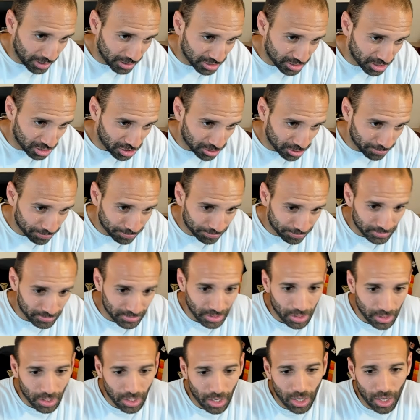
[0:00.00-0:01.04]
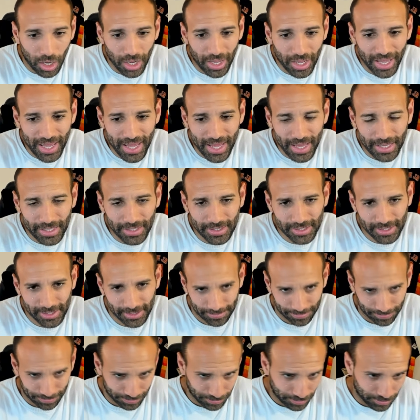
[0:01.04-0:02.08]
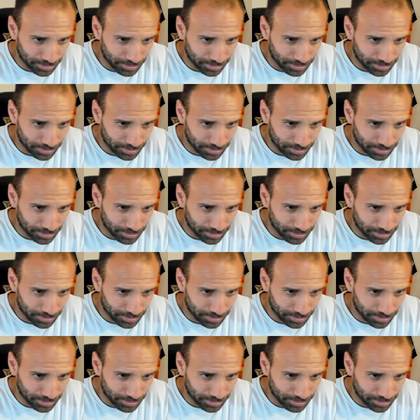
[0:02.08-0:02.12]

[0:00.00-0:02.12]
attention, is